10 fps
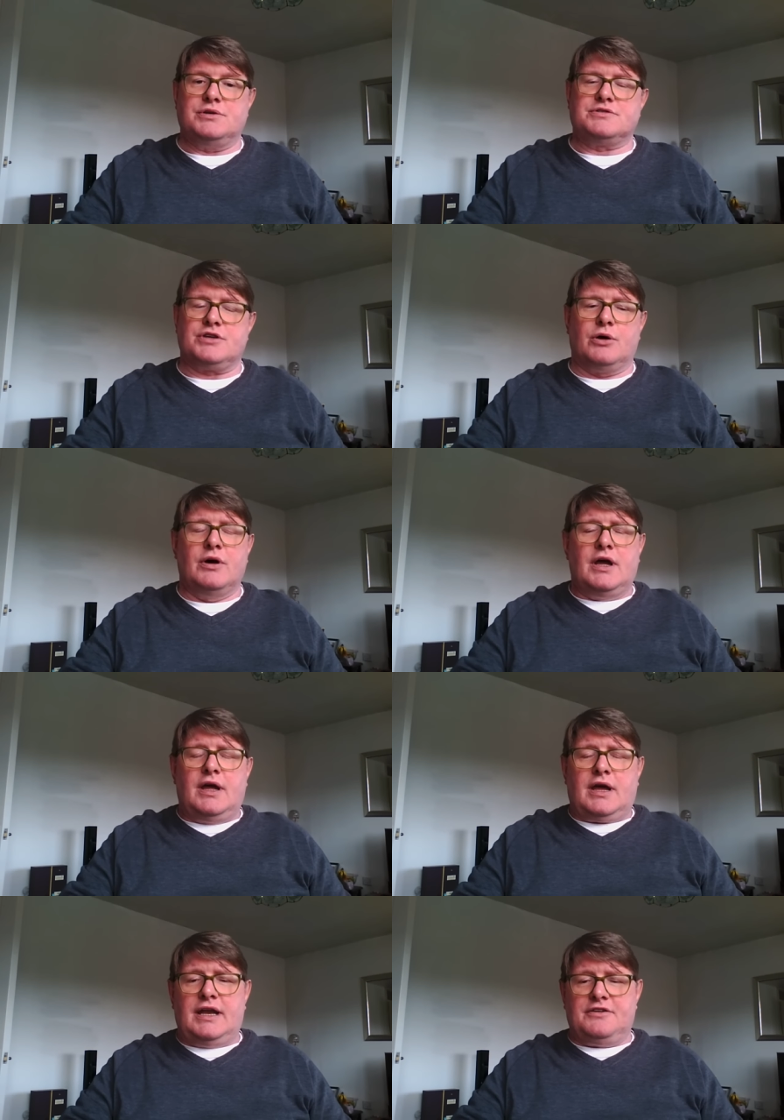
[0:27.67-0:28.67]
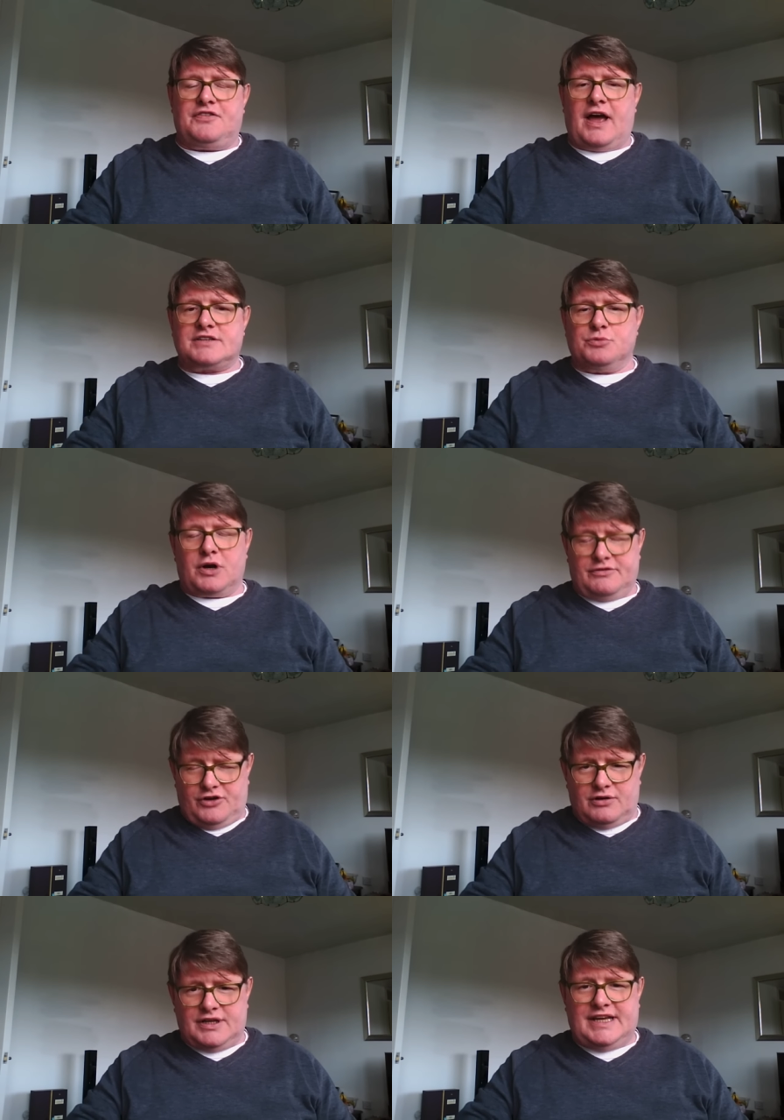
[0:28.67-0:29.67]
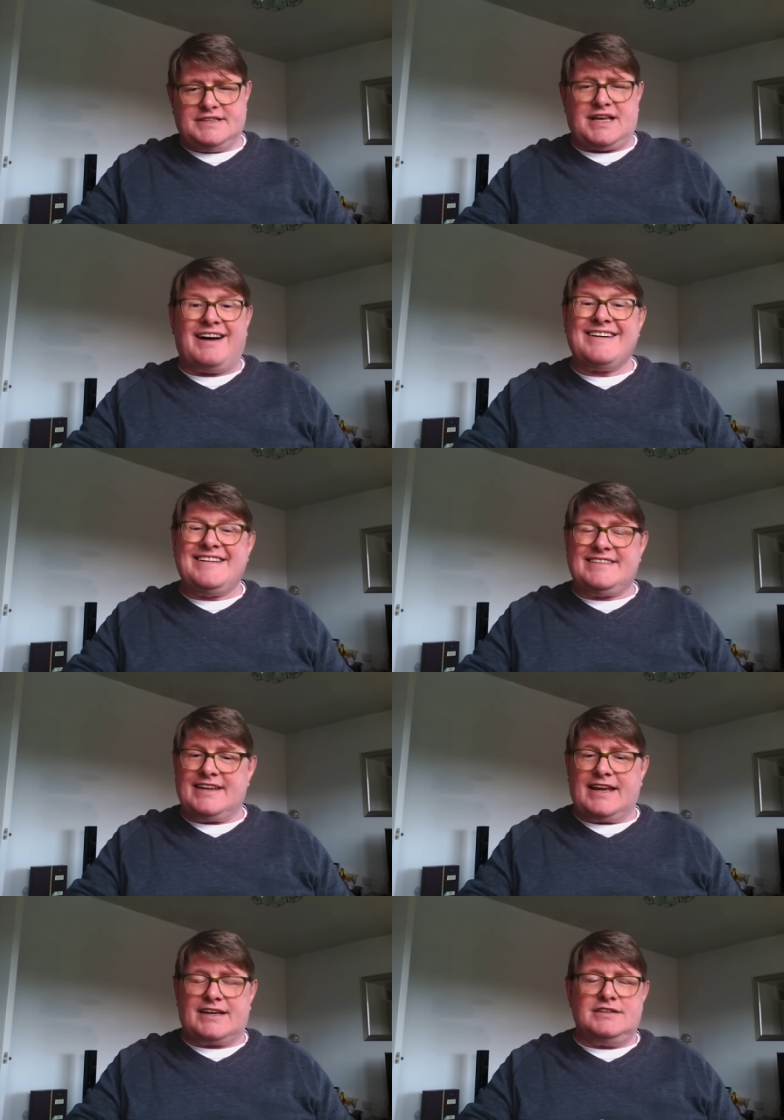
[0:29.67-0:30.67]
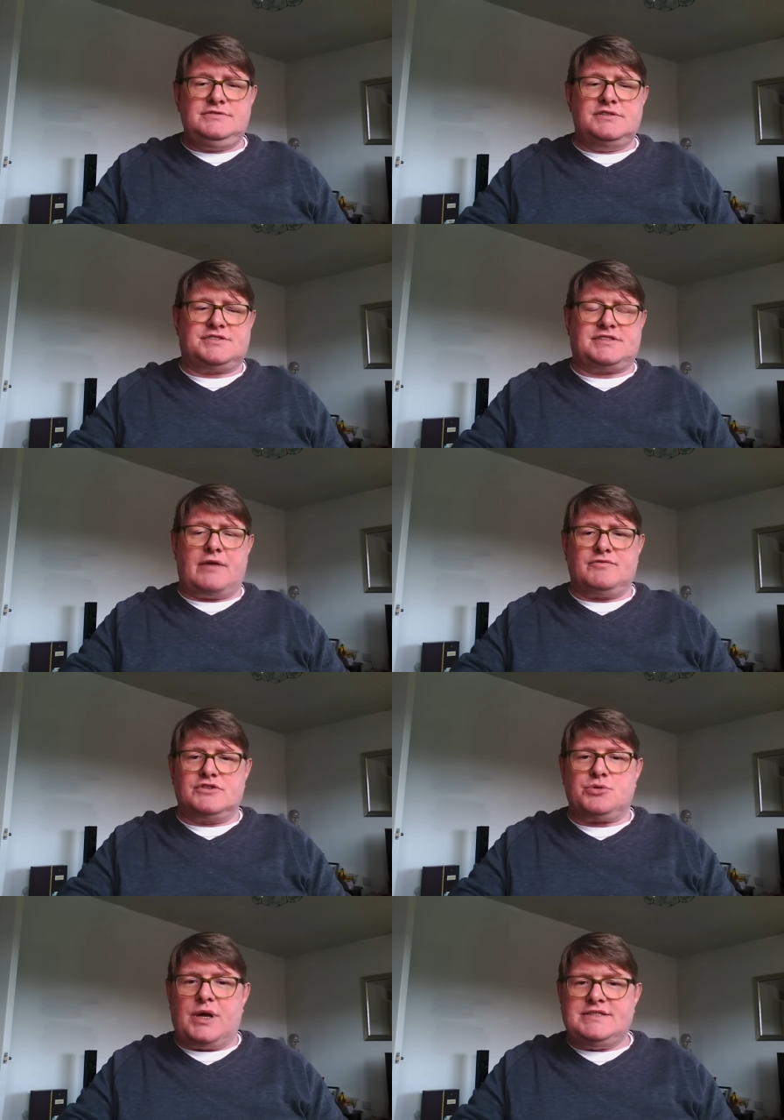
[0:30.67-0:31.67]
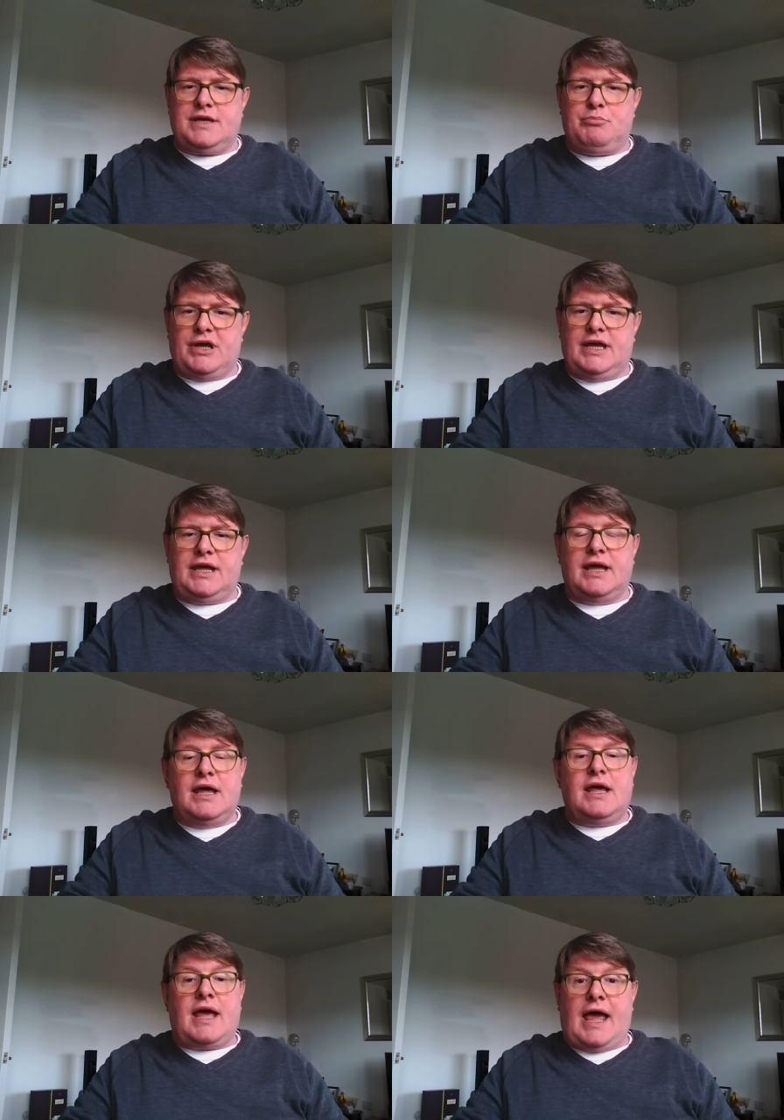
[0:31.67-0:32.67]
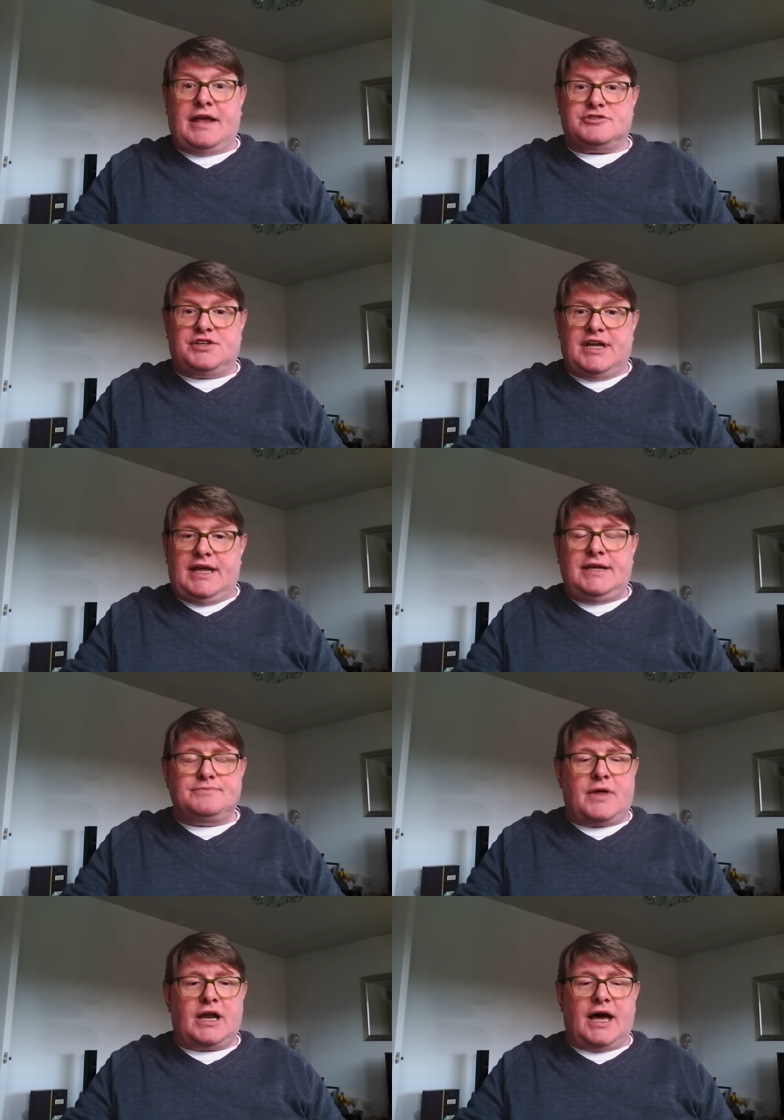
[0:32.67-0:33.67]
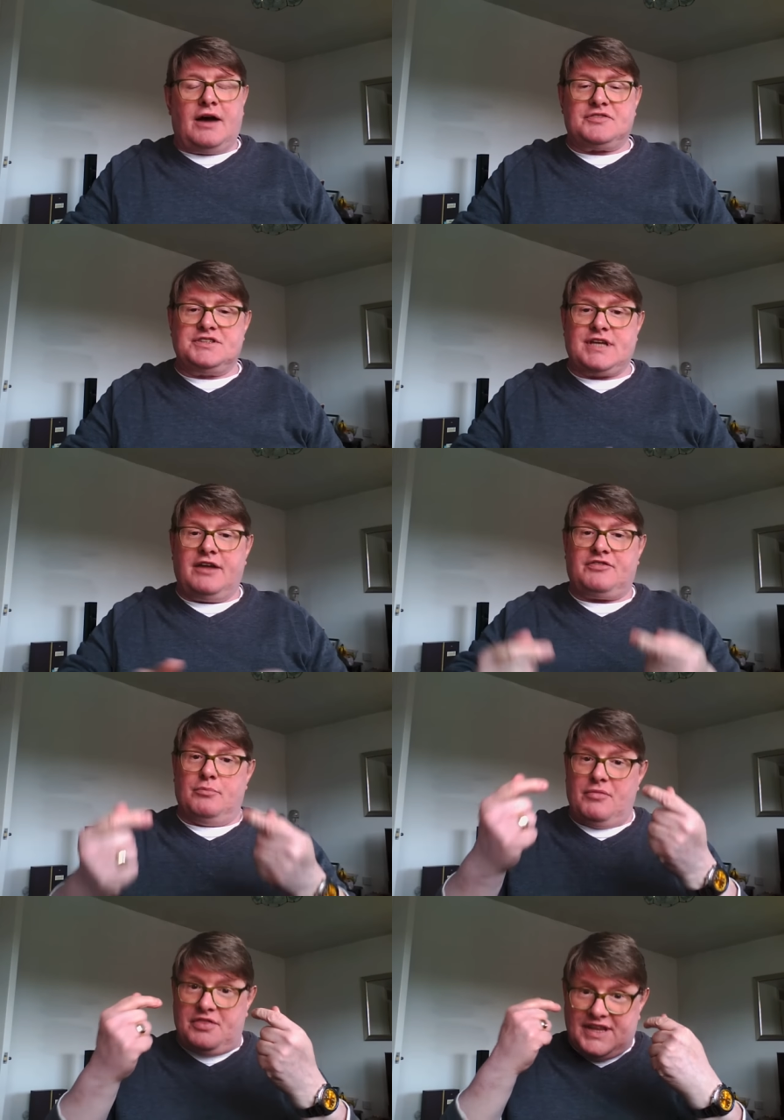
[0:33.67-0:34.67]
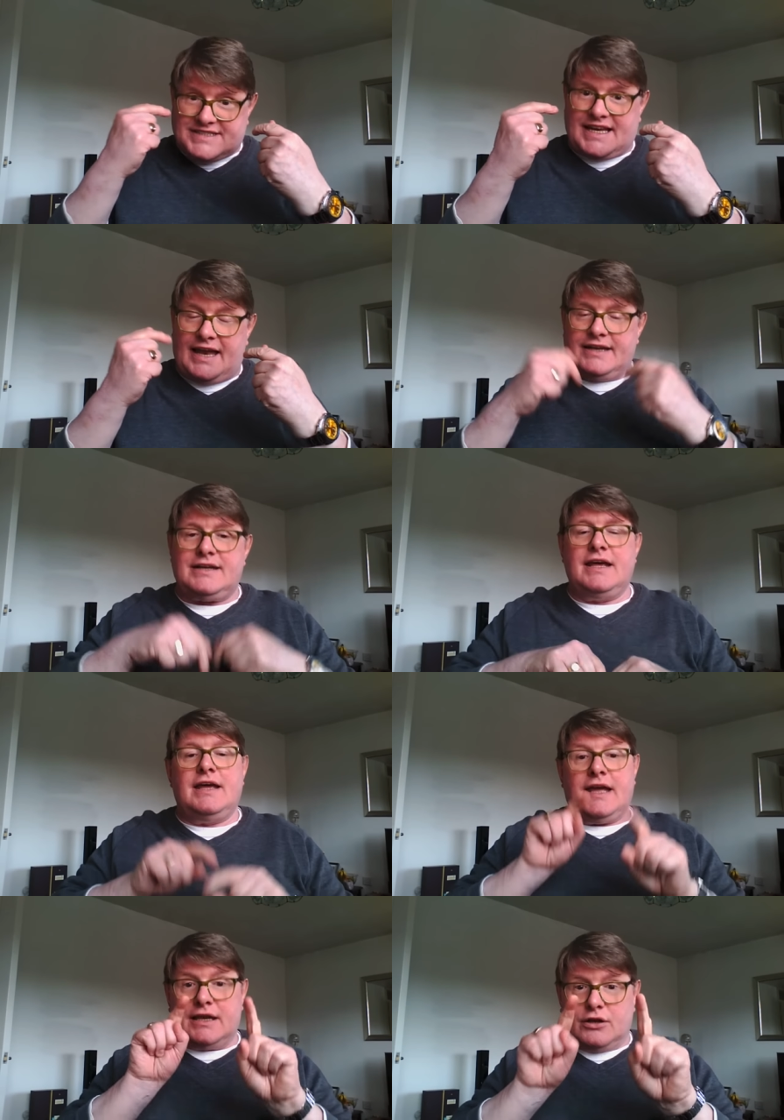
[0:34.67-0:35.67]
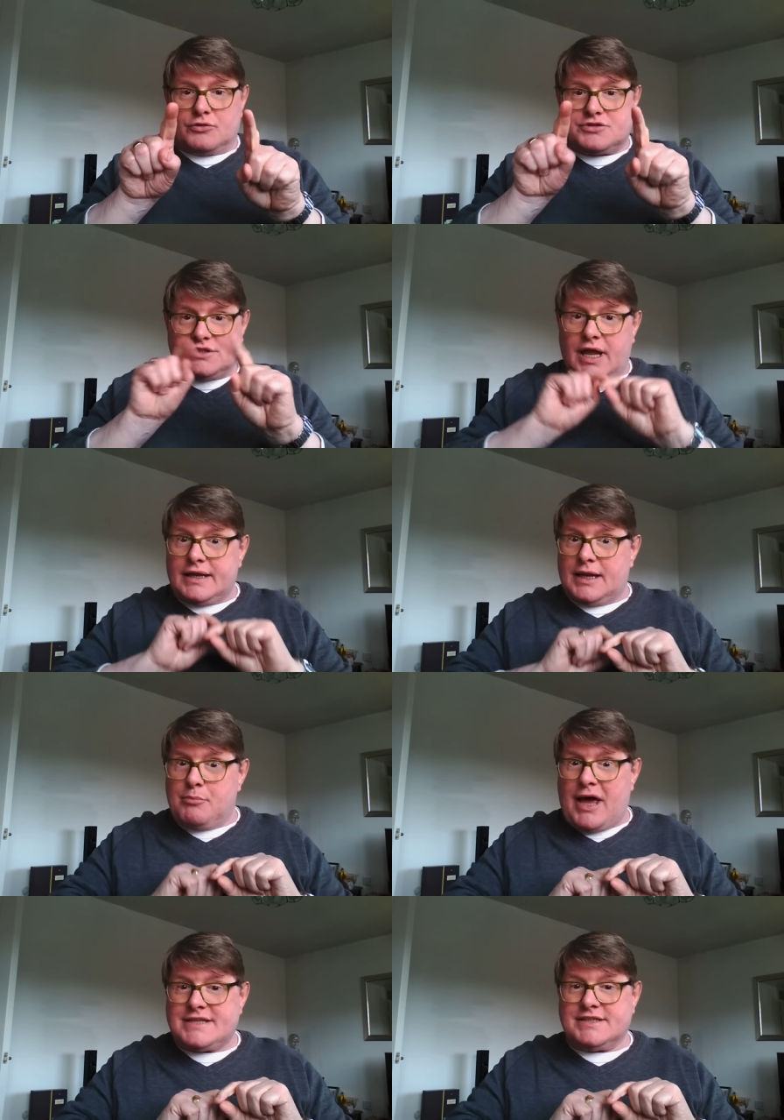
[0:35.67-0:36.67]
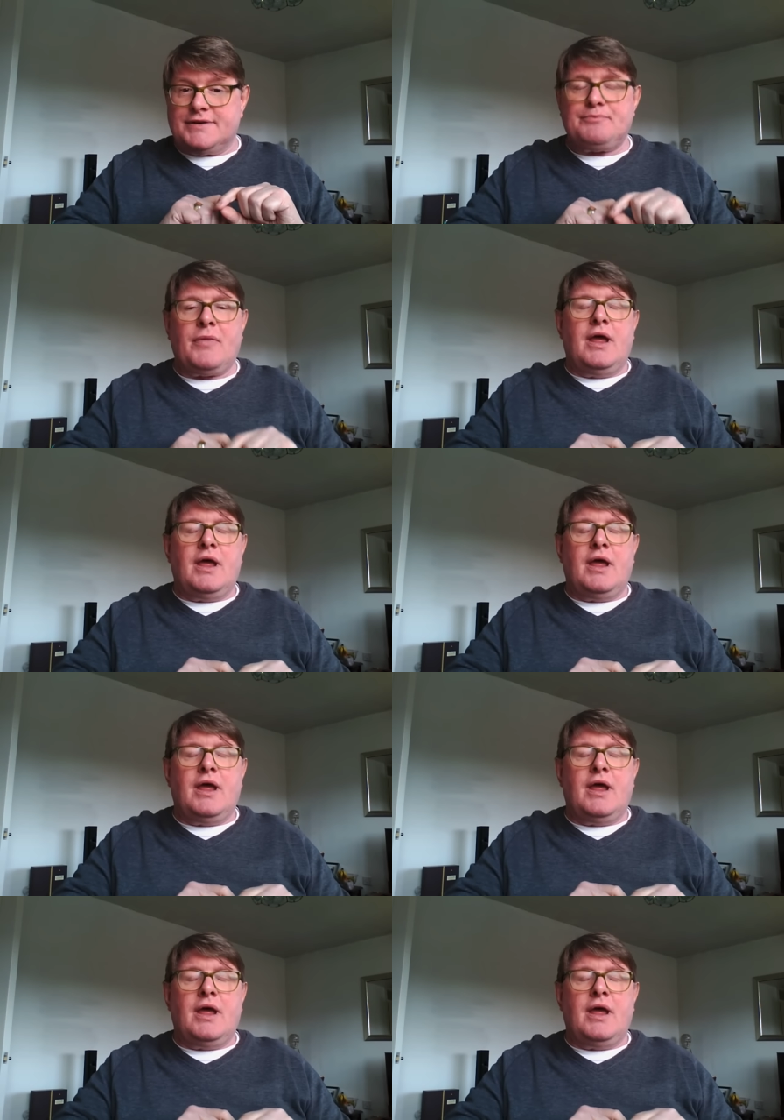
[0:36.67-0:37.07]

So, in effect, what I've got is, I think, 720p HD, and I have to say from this end it looks slightly better,